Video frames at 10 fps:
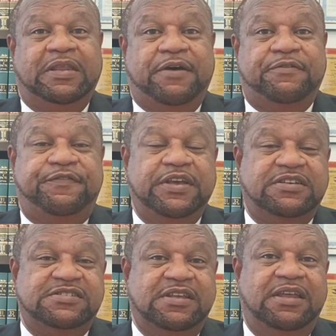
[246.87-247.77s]

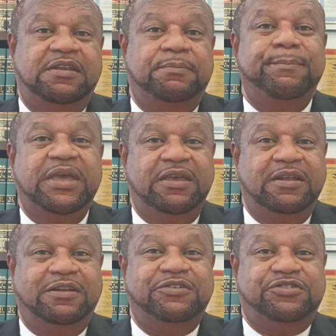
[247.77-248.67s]
affix and
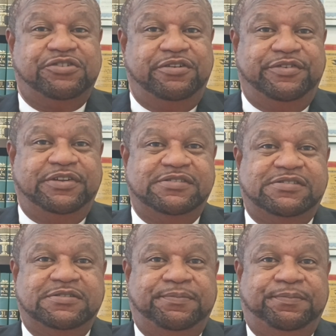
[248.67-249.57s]
mail service,